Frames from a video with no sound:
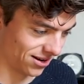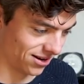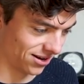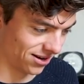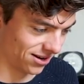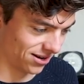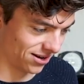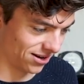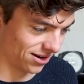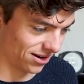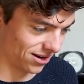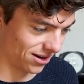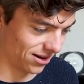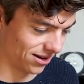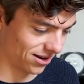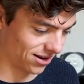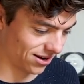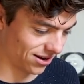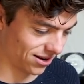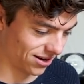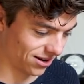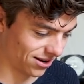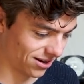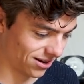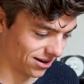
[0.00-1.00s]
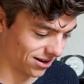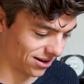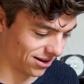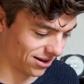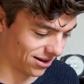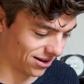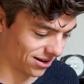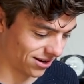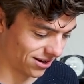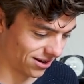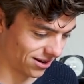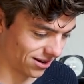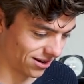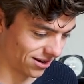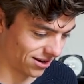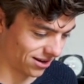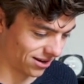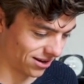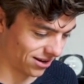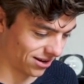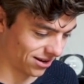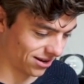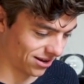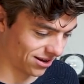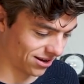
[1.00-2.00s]
Helpless among the wreckage,
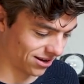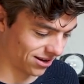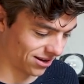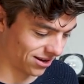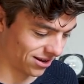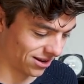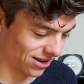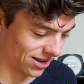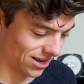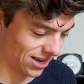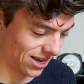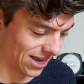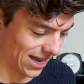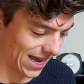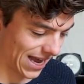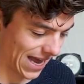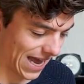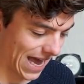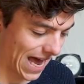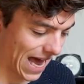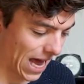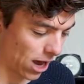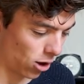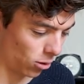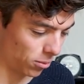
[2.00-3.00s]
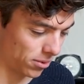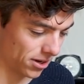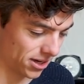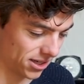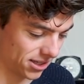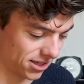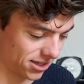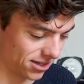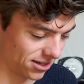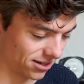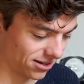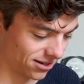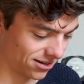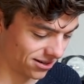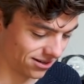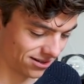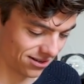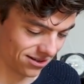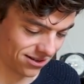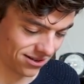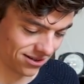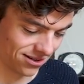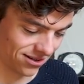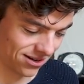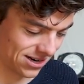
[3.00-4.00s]
Albert Felderbaum is badly Albert. but alive.